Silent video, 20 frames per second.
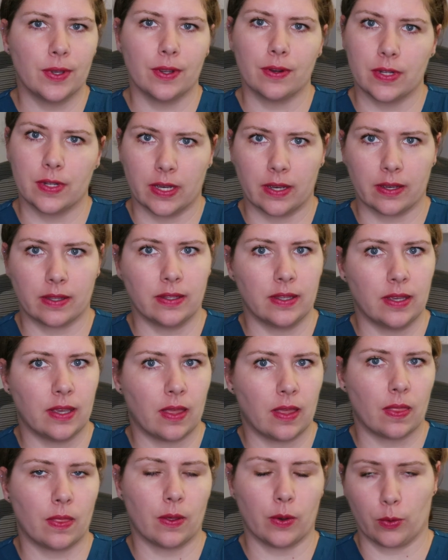we are
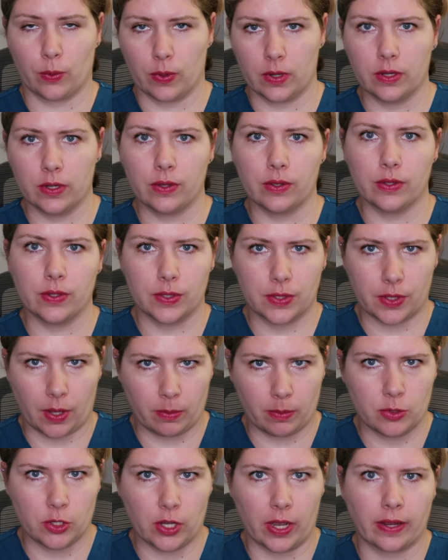tackling the critical
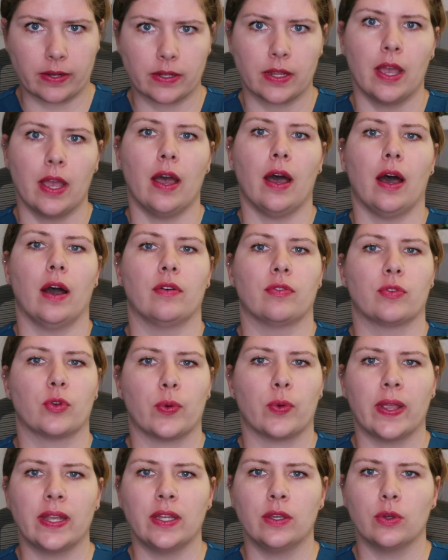subject of
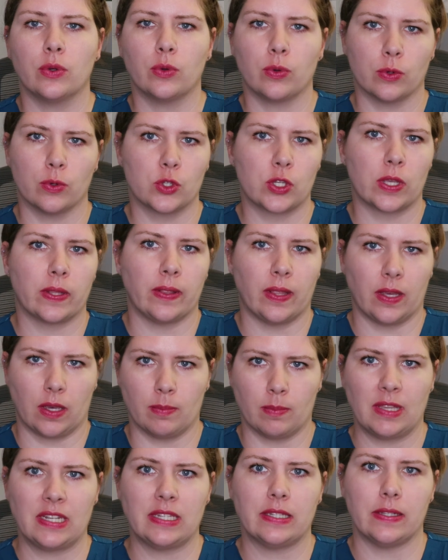cranial cruciate
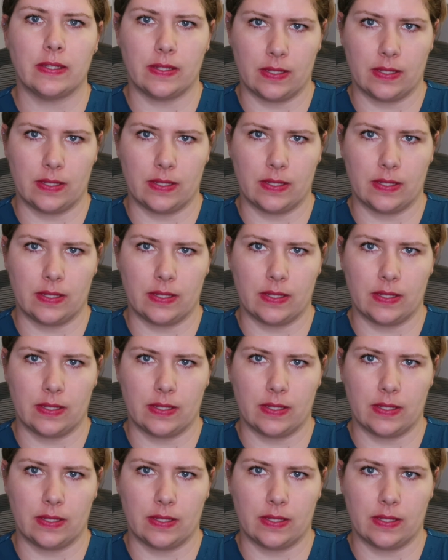ligament